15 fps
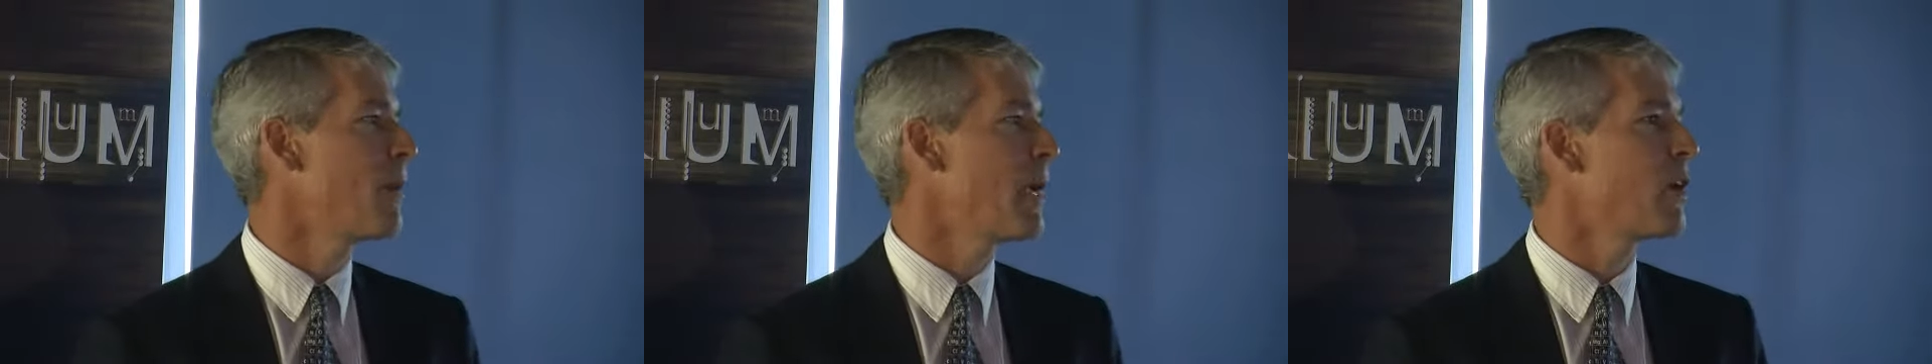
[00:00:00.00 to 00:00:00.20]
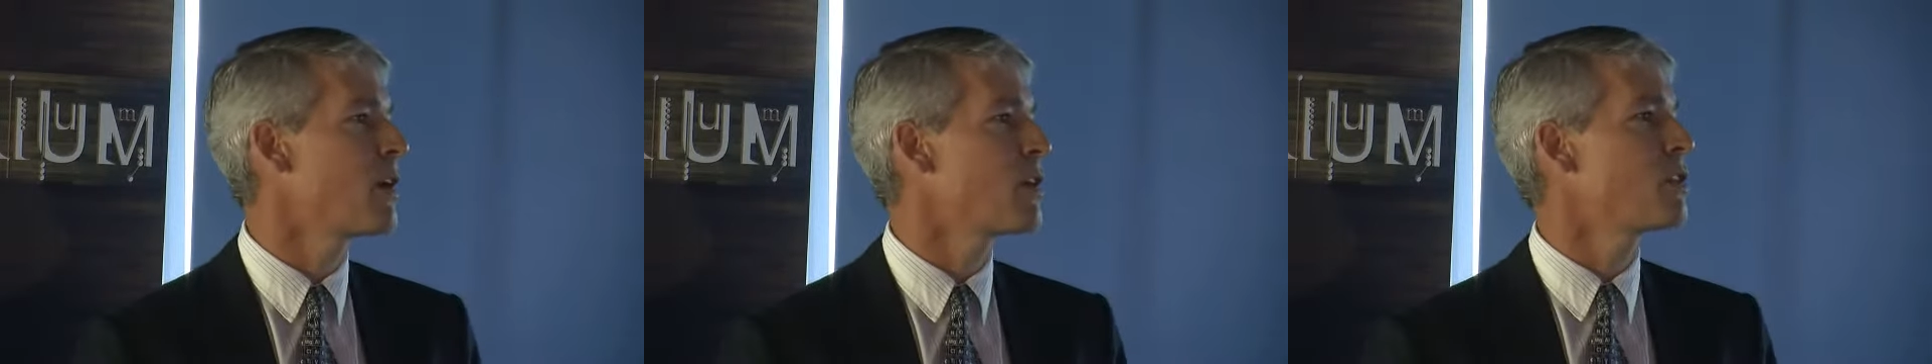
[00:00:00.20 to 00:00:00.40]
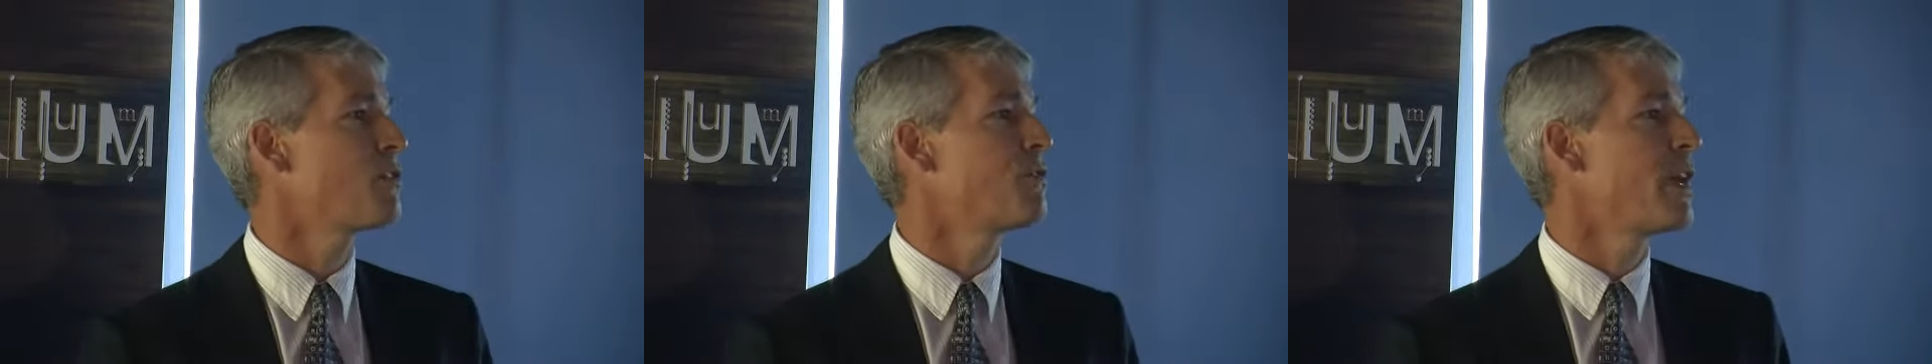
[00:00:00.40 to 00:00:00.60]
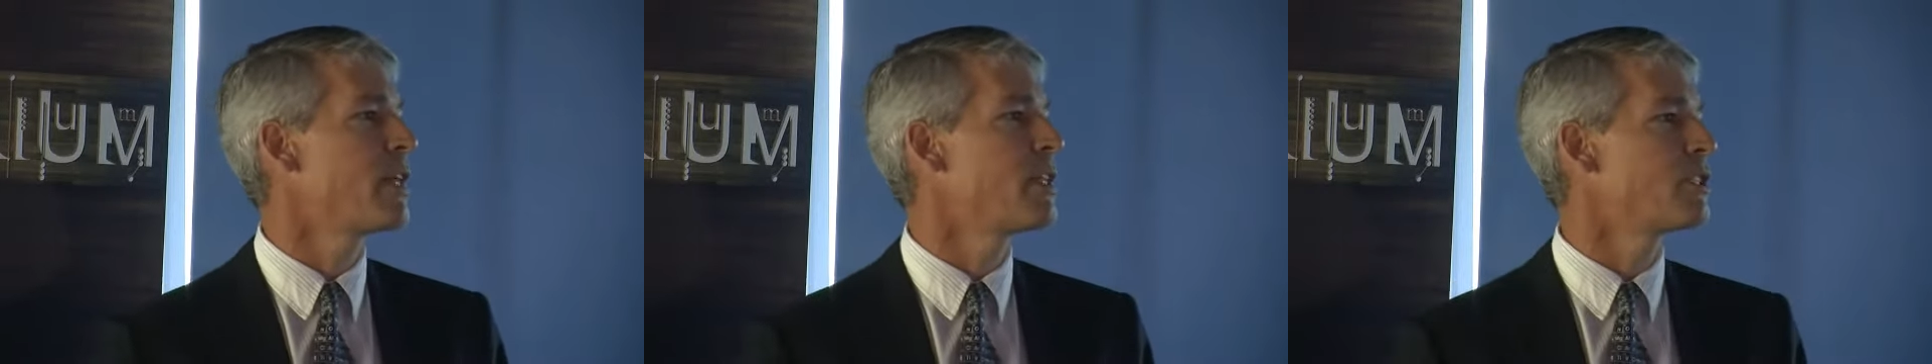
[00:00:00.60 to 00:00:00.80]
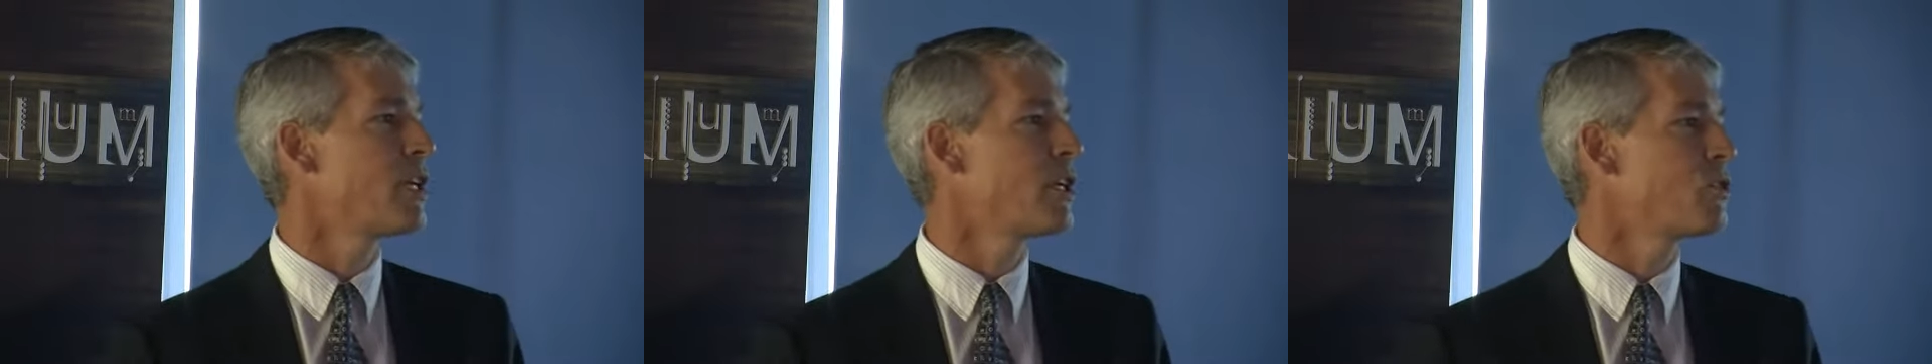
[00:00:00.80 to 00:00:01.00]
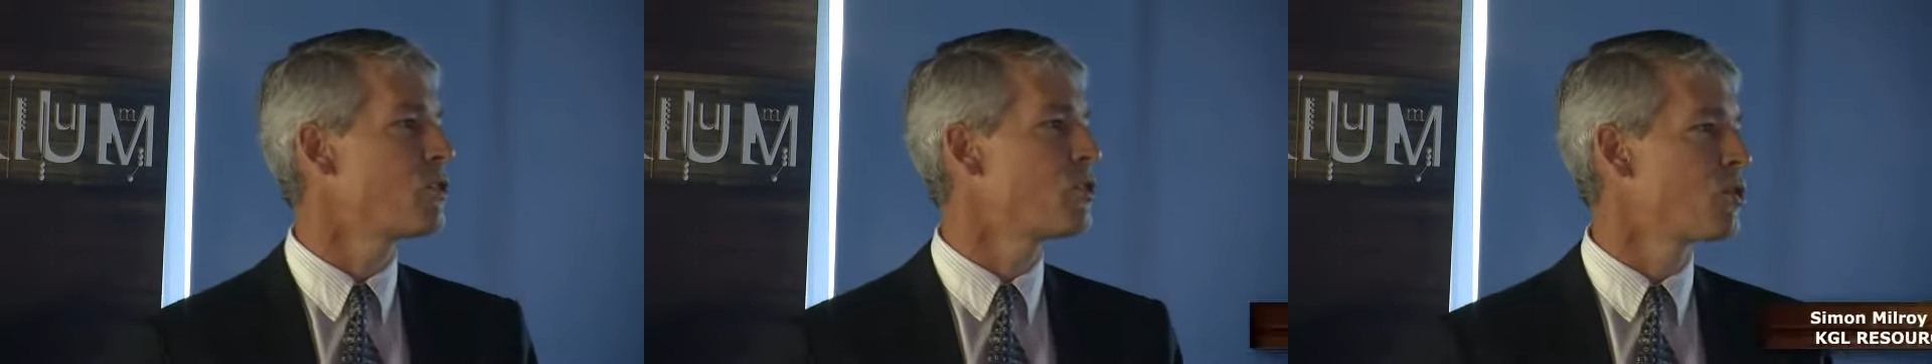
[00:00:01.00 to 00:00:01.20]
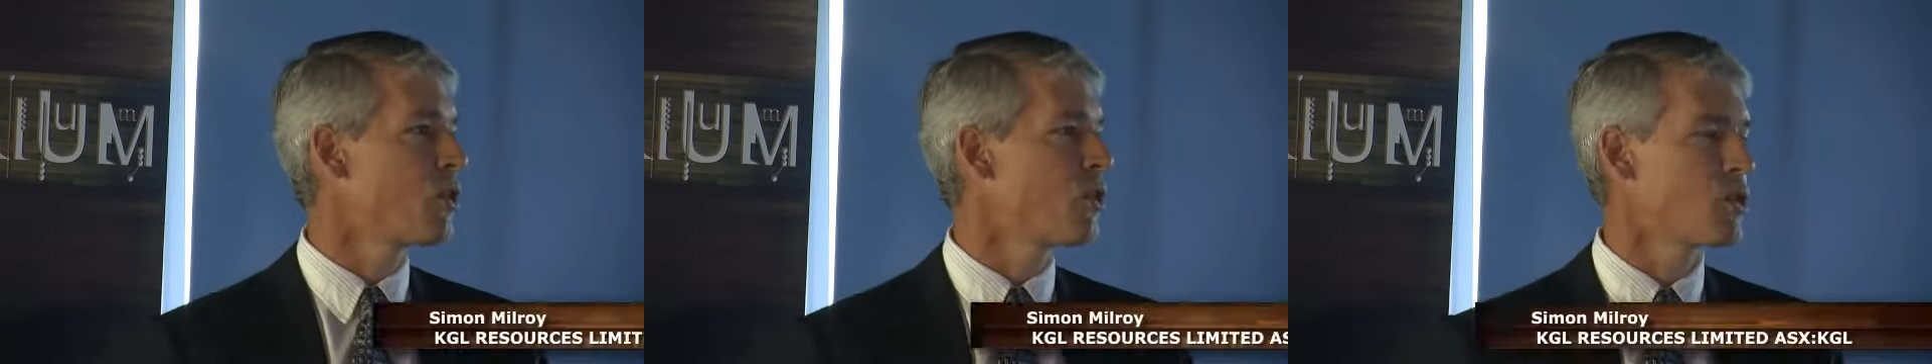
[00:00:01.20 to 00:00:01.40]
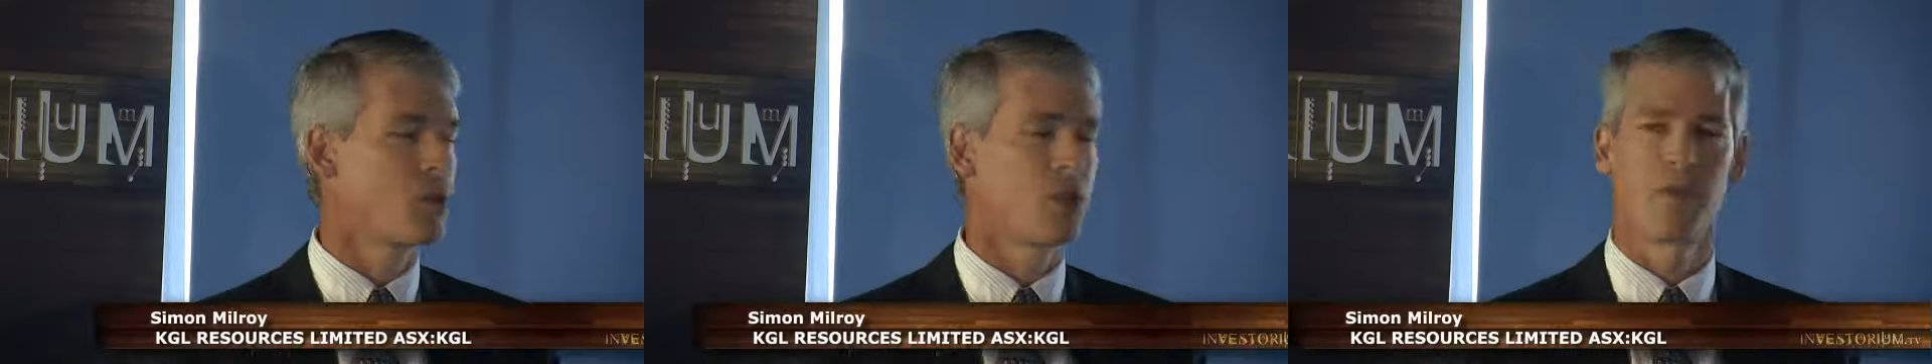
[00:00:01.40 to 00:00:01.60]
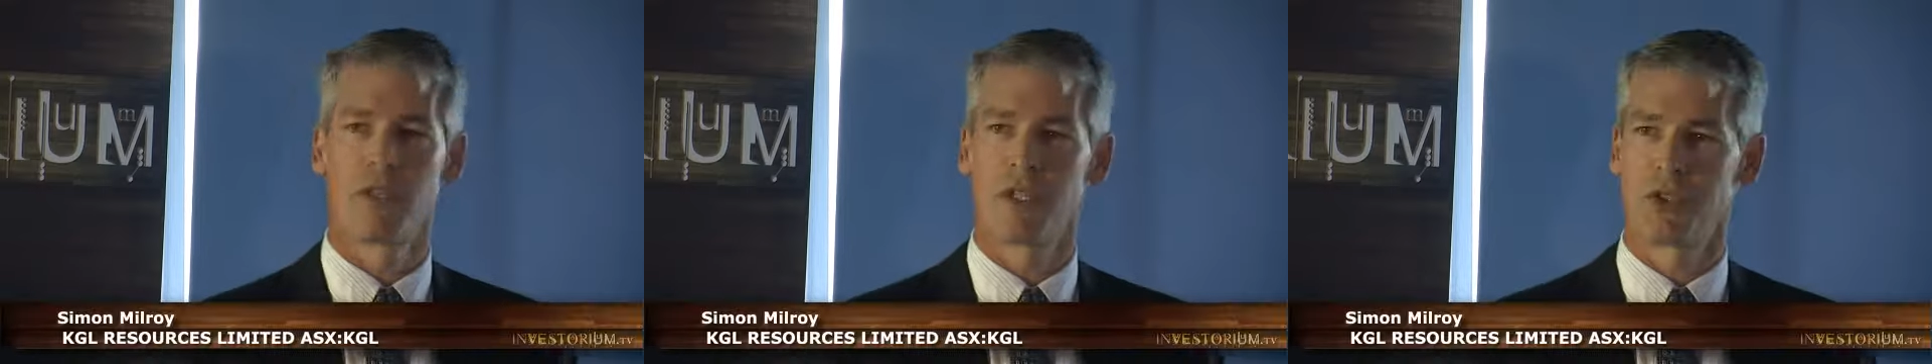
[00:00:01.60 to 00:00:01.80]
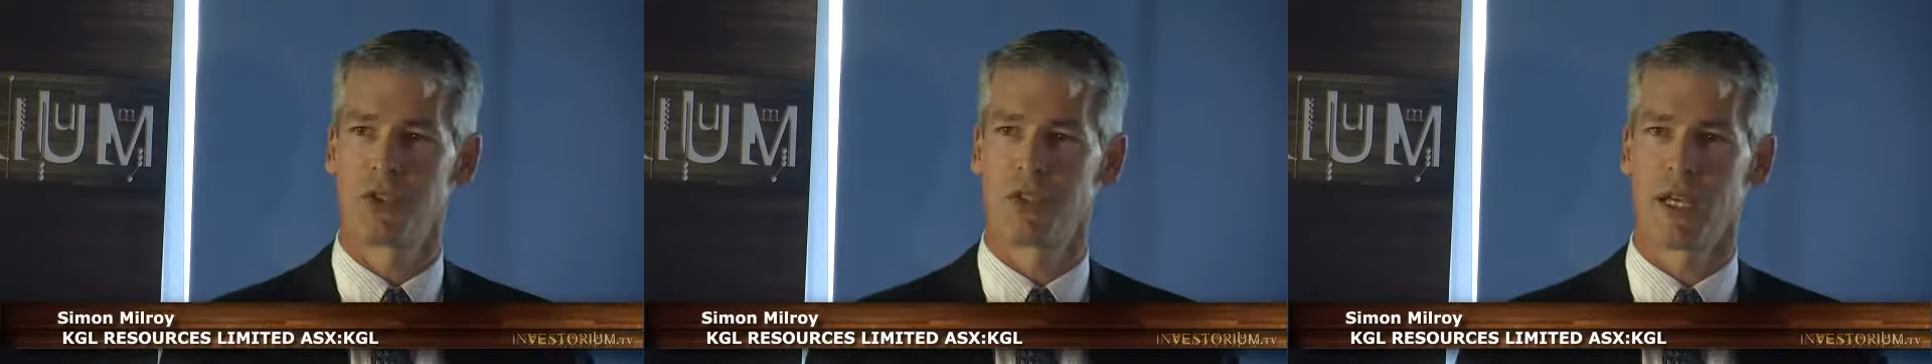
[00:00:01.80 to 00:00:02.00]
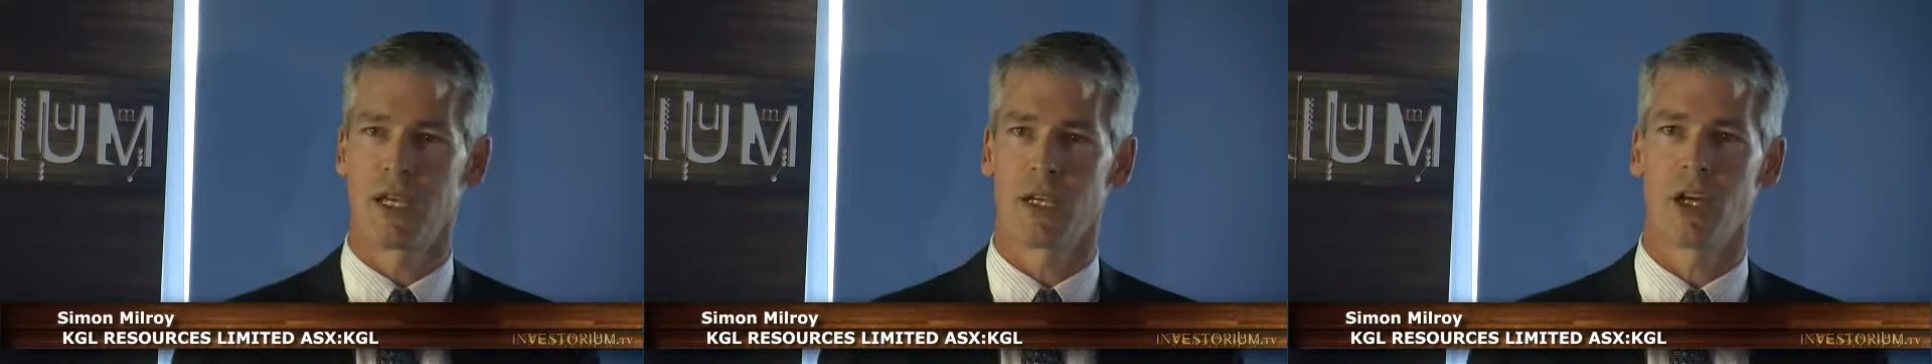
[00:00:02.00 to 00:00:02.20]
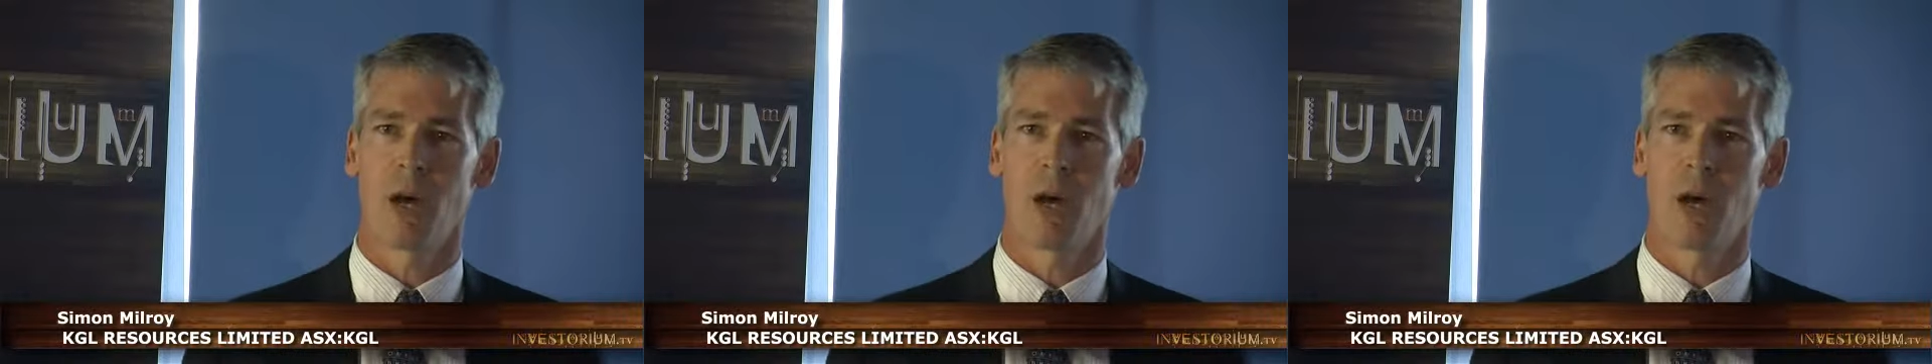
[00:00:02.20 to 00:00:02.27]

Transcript: Mount Isa found their own source of this